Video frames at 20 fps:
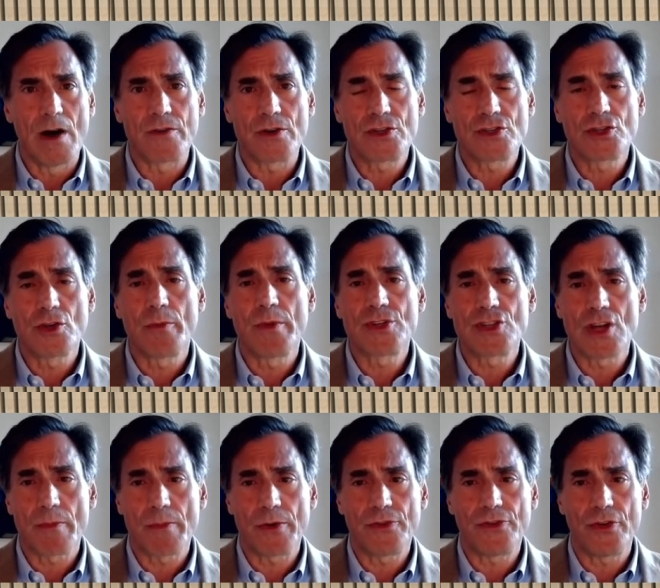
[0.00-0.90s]
offered so
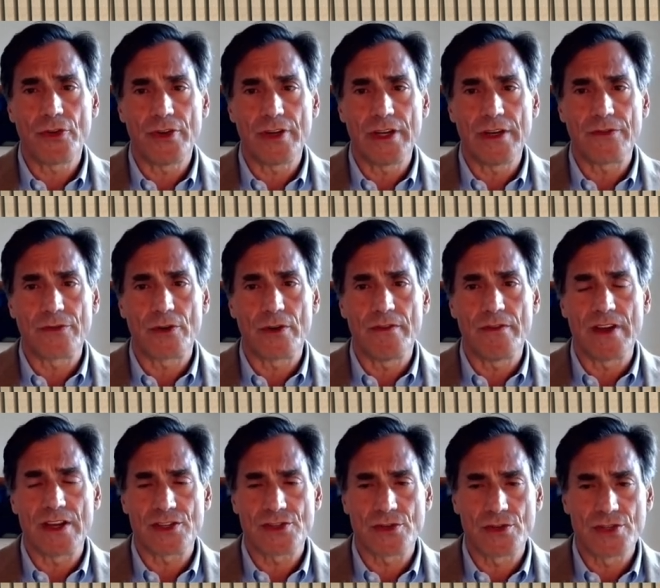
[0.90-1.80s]
much opportunity for
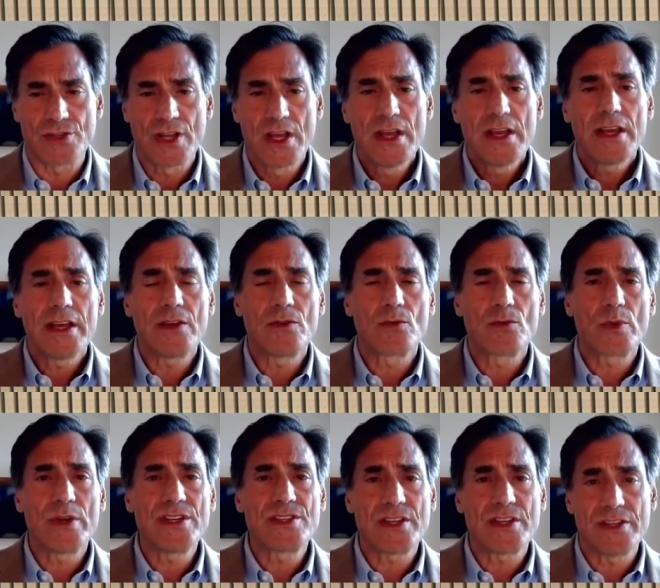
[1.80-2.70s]
investors in
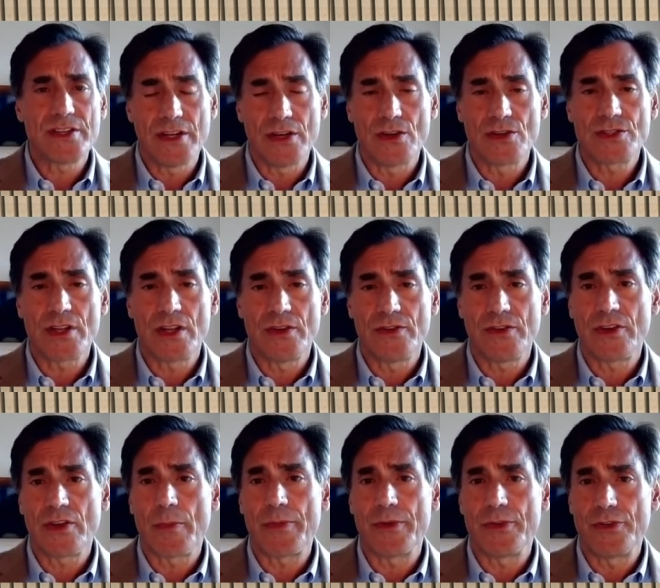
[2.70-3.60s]
recent years
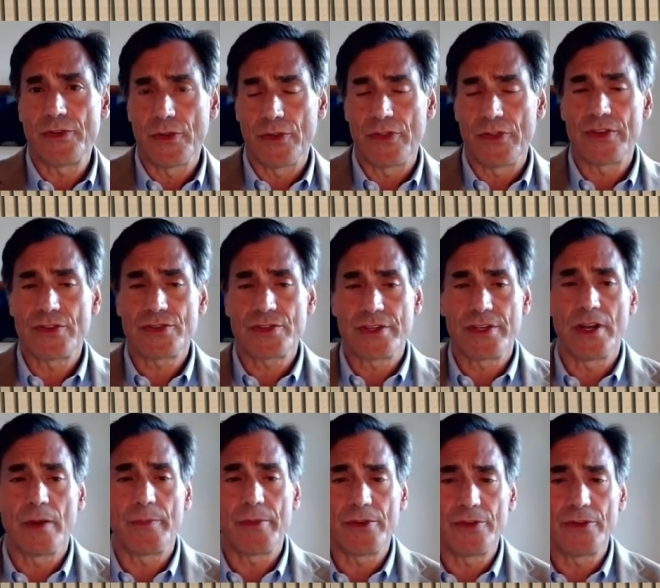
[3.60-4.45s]
up until this you know,